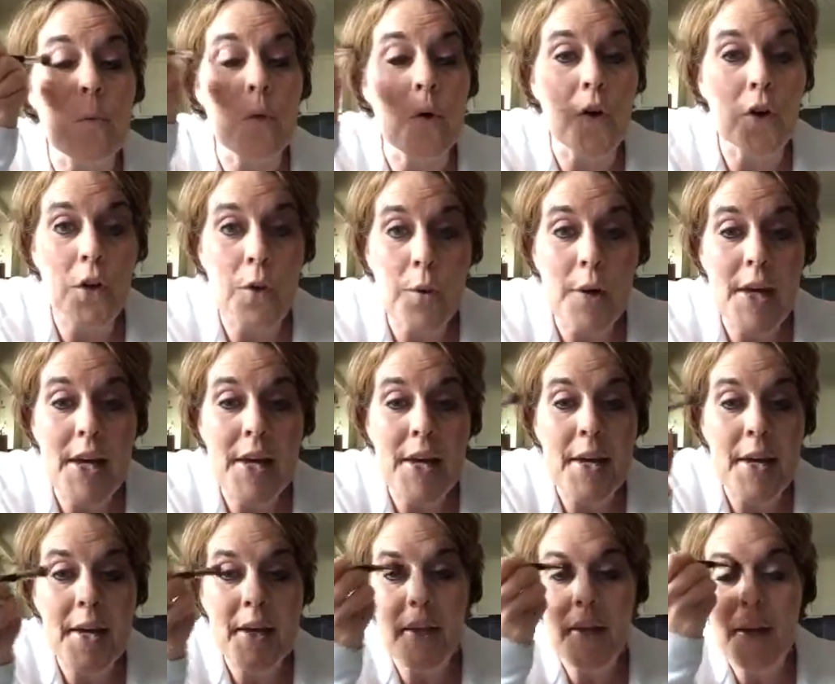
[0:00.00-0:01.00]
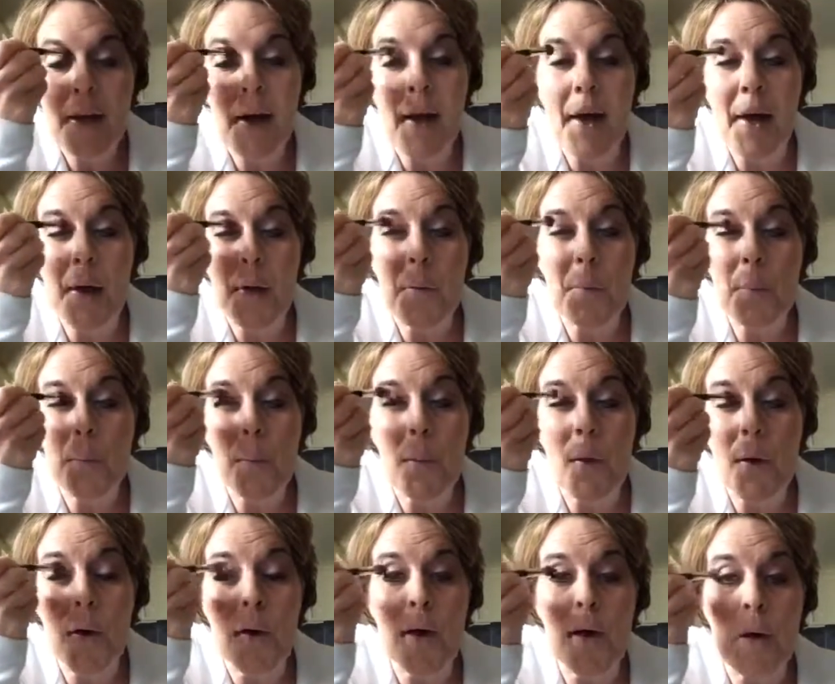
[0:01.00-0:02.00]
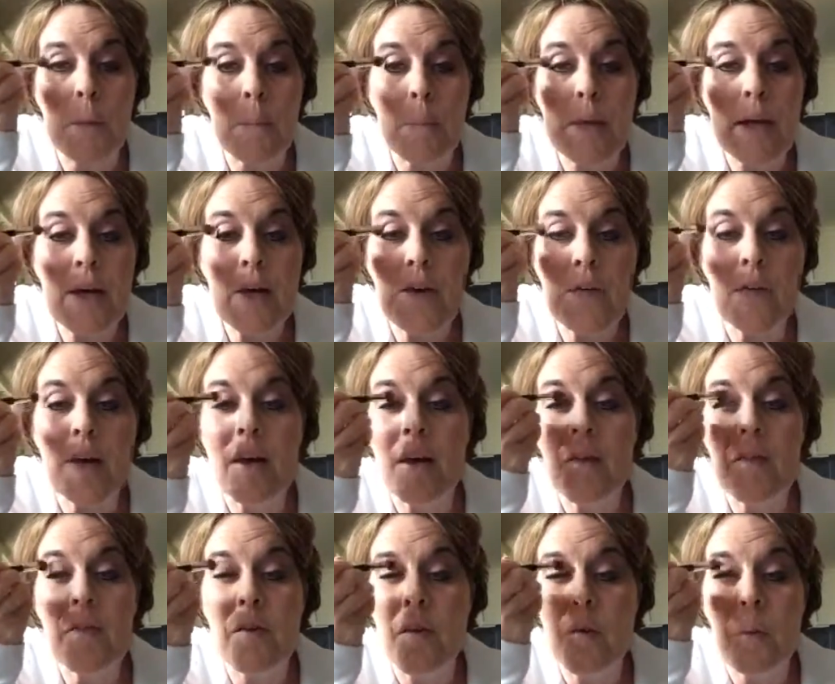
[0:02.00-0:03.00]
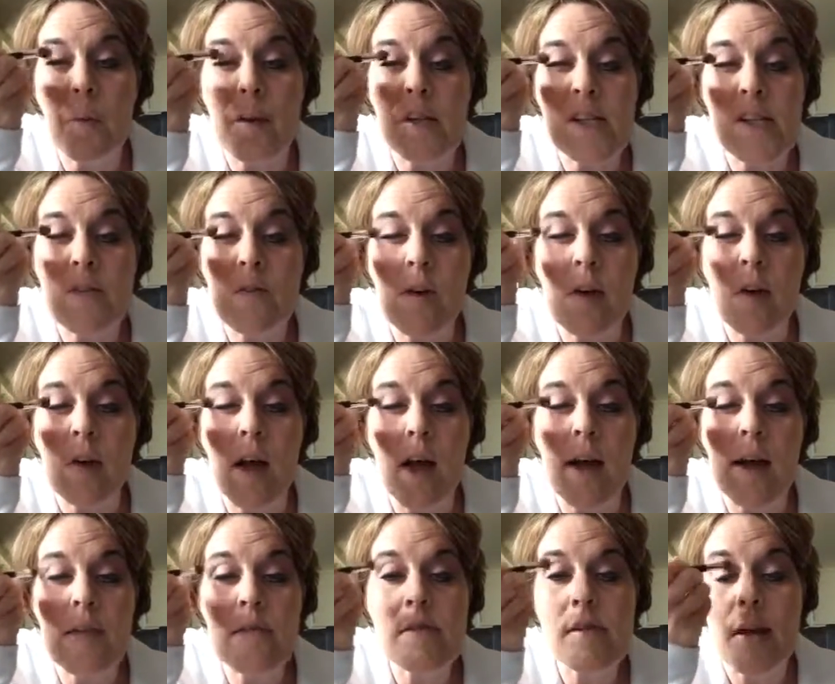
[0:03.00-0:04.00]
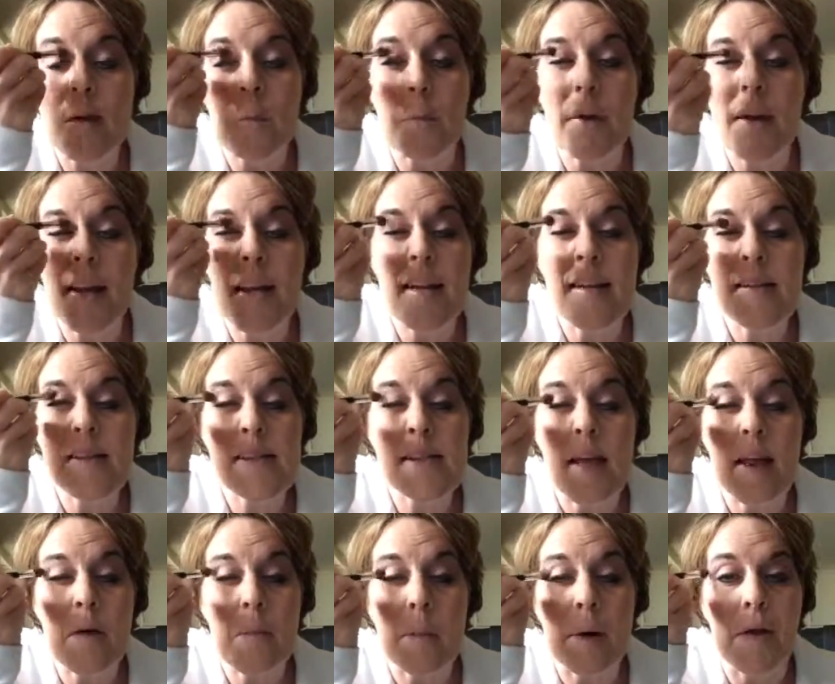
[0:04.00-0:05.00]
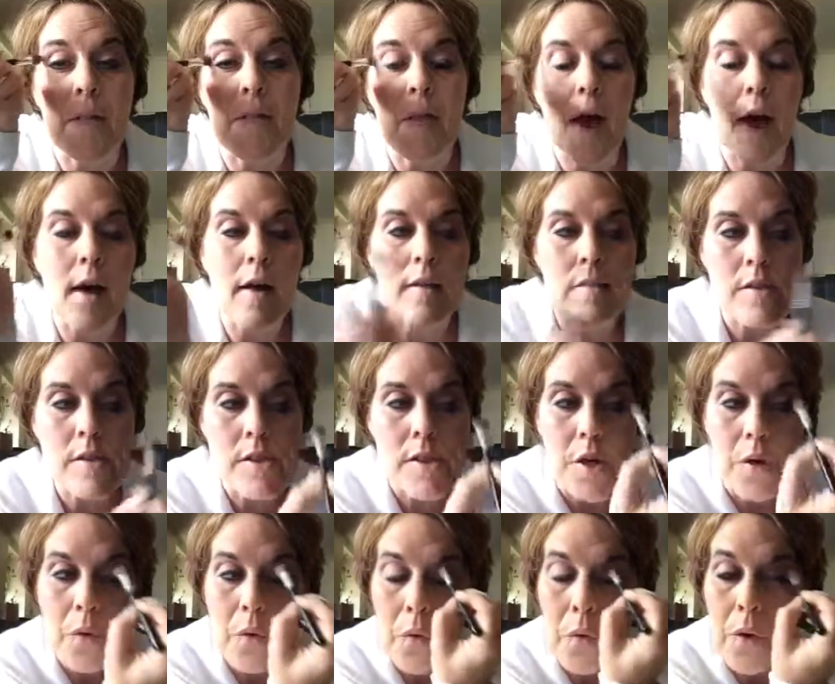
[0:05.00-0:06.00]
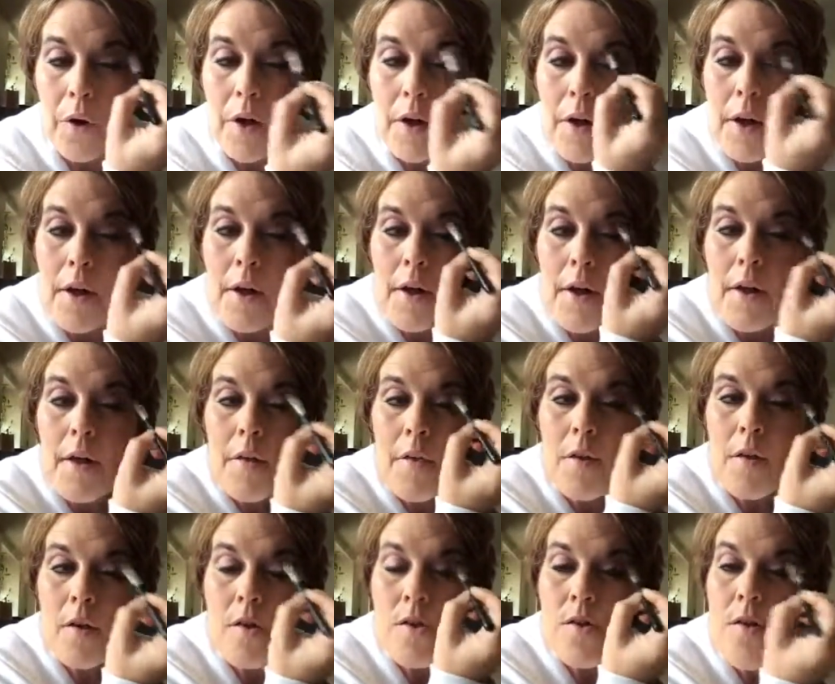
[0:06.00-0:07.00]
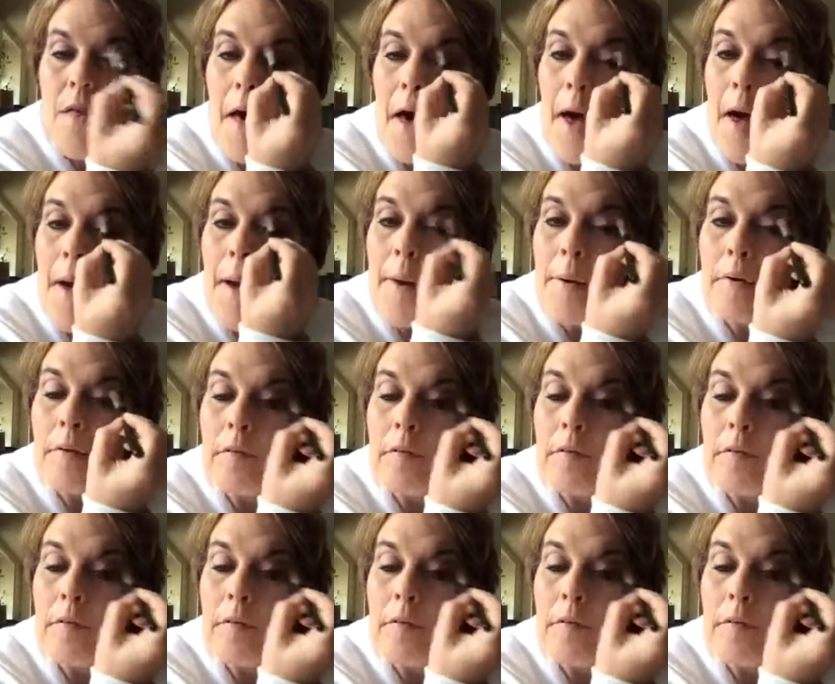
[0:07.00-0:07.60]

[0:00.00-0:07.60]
we're unique, and we're gonna be unique for the rest of our lives, and we need to celebrate that. So there's that.